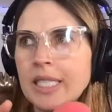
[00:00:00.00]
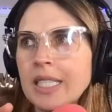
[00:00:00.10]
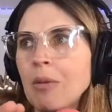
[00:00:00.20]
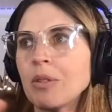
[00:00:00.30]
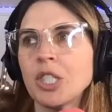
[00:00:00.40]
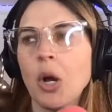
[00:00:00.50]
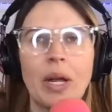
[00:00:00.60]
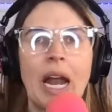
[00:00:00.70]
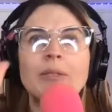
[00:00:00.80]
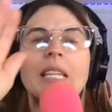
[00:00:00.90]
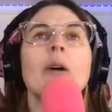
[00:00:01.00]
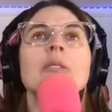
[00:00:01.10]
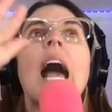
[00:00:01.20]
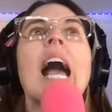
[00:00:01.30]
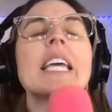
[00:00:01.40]
I was so in. I was I was
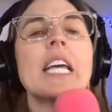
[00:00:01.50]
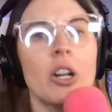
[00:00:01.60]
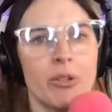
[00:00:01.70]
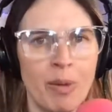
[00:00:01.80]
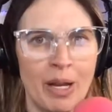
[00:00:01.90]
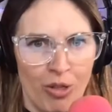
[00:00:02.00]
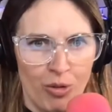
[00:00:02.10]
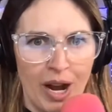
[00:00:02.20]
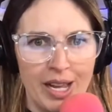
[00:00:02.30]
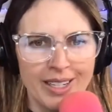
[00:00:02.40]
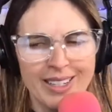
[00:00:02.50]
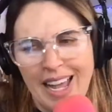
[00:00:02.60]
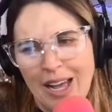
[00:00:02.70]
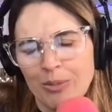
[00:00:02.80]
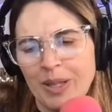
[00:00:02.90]
hanging on by a thread.
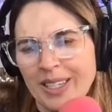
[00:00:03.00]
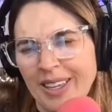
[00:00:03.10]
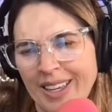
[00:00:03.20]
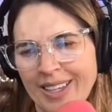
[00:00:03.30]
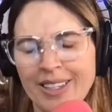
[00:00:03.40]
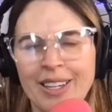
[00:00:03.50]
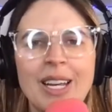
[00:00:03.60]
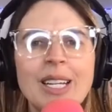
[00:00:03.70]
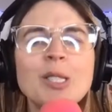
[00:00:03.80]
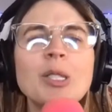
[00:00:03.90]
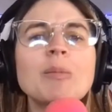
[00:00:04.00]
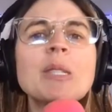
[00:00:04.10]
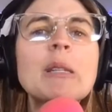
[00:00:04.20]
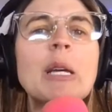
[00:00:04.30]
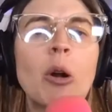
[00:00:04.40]
Now I'm like, eh. Seems
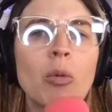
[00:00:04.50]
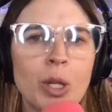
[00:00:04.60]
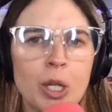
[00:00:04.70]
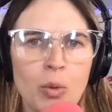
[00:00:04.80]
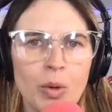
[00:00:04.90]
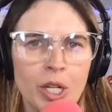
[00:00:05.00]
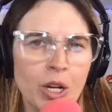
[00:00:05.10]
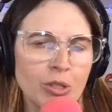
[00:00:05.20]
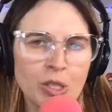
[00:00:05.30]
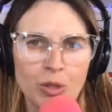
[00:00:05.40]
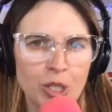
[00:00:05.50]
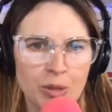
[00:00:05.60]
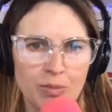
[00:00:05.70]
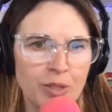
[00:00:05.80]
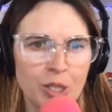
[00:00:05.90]
like they don't really know where to go, so we're
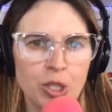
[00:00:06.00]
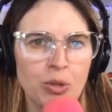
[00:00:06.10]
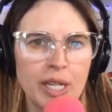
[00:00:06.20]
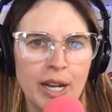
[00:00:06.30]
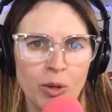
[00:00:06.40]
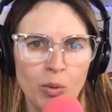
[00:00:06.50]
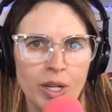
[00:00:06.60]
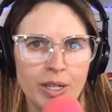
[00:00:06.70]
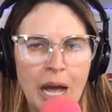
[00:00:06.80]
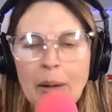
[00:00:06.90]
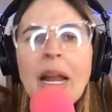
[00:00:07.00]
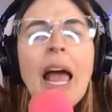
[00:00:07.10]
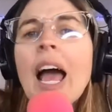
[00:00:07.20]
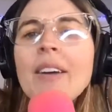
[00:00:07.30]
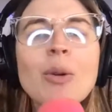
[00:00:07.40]
just shooting everyone. I mean,
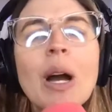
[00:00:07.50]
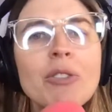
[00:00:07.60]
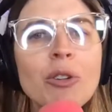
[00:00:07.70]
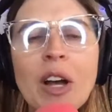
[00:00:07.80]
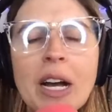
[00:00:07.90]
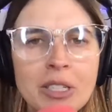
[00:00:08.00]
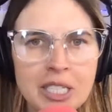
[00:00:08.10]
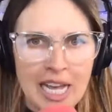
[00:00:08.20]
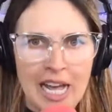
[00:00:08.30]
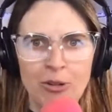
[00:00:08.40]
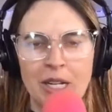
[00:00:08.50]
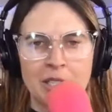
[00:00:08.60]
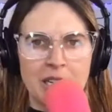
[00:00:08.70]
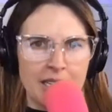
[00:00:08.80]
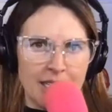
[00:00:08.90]
have you ever found a town as
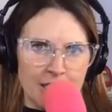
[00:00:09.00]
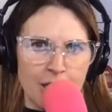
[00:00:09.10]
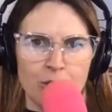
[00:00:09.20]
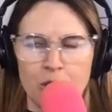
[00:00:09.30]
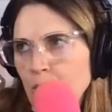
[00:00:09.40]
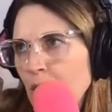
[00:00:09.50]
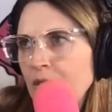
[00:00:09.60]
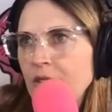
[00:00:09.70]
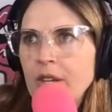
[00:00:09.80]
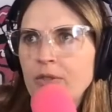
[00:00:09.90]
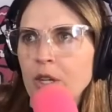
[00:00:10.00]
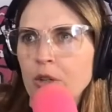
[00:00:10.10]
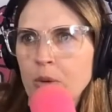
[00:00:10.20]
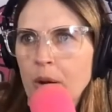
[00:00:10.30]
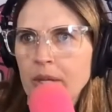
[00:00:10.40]
tiny as Yellowstone where I think they've
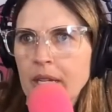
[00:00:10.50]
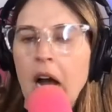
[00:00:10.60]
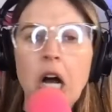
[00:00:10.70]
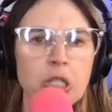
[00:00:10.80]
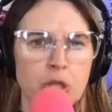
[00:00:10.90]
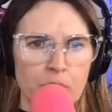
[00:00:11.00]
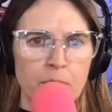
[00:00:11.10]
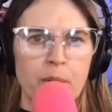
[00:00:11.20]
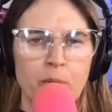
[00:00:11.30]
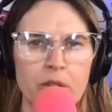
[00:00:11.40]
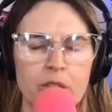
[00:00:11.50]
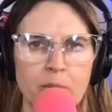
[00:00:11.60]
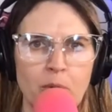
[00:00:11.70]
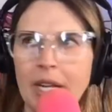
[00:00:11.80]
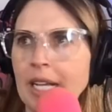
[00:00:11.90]
killed probably like a hundred people at this
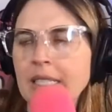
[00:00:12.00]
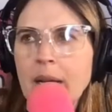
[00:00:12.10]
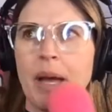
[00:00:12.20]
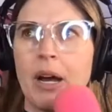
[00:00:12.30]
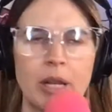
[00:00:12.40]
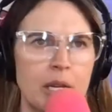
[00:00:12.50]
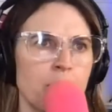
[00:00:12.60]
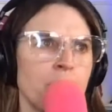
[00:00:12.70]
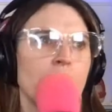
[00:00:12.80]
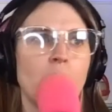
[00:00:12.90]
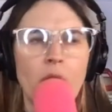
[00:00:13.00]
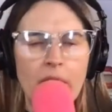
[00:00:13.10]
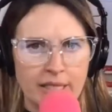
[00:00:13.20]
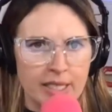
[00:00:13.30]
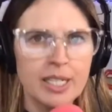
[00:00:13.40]
point, and somehow like Bill Maher
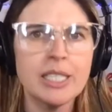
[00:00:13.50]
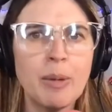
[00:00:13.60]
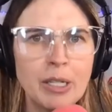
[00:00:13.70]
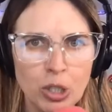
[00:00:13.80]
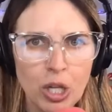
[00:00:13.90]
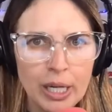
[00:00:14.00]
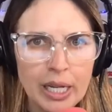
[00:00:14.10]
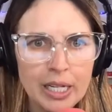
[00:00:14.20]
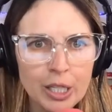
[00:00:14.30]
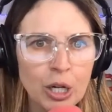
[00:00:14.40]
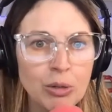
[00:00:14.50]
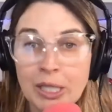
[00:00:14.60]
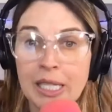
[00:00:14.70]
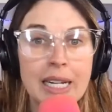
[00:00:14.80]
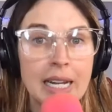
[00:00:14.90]
hasn't done a special on it? You know,
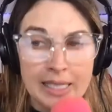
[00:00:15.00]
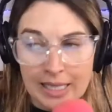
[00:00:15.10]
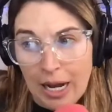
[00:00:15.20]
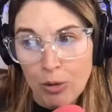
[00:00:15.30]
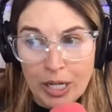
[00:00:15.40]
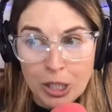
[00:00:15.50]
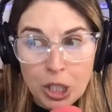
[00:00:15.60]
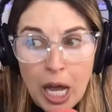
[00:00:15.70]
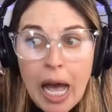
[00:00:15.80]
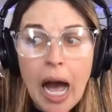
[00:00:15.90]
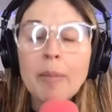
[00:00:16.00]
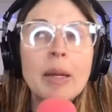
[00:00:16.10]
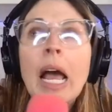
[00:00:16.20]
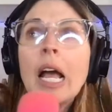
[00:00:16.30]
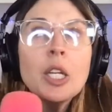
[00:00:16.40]
CNN isn't outraged. I
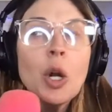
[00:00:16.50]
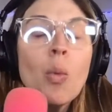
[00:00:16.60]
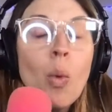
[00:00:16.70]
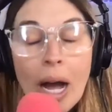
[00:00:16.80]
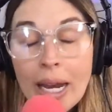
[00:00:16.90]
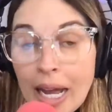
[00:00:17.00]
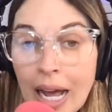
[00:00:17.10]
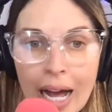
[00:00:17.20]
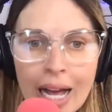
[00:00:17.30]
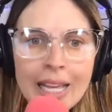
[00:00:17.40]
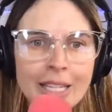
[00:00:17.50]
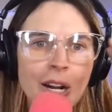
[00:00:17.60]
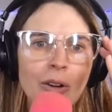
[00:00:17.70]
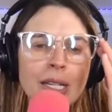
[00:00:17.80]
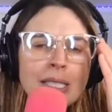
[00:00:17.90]
mean, you know what? I, you
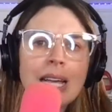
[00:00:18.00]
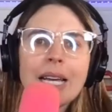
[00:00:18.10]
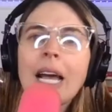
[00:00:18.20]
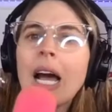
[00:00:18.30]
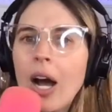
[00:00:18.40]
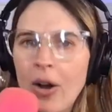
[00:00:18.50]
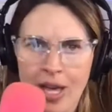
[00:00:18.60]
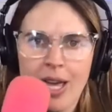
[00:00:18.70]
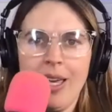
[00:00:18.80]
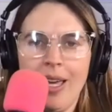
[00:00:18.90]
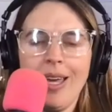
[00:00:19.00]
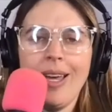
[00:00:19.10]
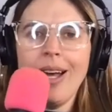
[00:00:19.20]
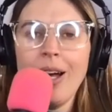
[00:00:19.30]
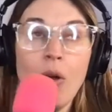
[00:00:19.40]
know, it's like, okay,
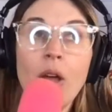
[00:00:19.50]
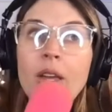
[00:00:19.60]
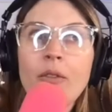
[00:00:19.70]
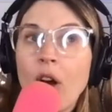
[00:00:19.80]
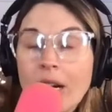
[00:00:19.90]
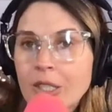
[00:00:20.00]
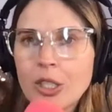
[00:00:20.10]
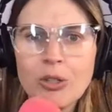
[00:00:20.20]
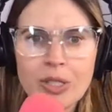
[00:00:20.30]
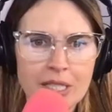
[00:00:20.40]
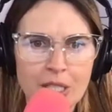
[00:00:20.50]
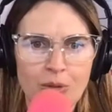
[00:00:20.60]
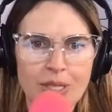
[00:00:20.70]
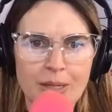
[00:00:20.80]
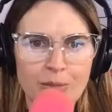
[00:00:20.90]
uh, uh, Fox News isn't
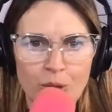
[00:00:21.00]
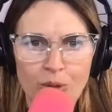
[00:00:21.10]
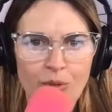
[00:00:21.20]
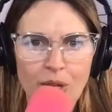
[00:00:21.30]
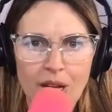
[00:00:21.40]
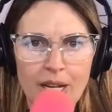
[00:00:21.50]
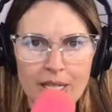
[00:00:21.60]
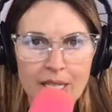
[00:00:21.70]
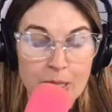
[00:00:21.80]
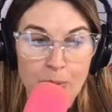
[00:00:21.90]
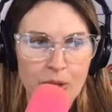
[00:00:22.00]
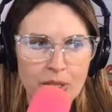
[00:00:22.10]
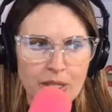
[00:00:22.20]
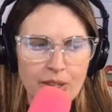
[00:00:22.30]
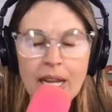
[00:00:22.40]
doing some sort of thing on it,
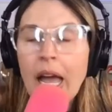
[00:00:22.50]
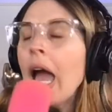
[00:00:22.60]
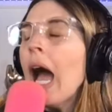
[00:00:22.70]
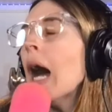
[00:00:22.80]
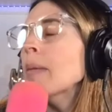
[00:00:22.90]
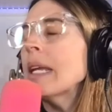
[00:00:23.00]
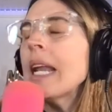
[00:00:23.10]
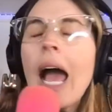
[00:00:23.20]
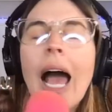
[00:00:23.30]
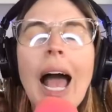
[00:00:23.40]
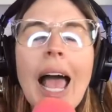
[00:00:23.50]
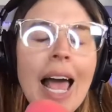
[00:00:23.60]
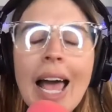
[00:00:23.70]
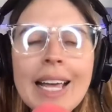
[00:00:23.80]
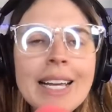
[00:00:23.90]
conspiracy thing. I mean,
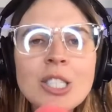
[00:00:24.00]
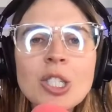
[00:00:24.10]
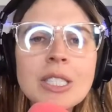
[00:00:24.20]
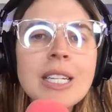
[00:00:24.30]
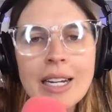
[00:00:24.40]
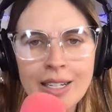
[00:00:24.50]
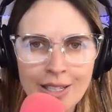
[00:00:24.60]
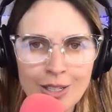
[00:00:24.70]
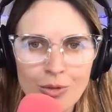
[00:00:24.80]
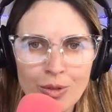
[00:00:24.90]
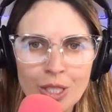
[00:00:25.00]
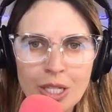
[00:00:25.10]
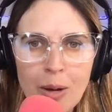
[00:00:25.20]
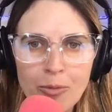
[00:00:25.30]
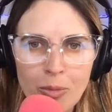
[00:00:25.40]
it's just gotten a little over the
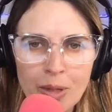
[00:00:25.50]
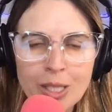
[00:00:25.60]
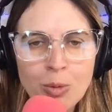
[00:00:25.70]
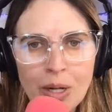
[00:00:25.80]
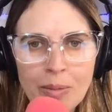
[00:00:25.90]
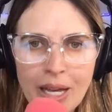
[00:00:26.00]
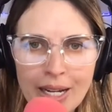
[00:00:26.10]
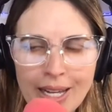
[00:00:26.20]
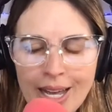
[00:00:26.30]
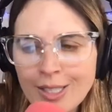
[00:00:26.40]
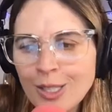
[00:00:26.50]
top for me, is what I'm getting at.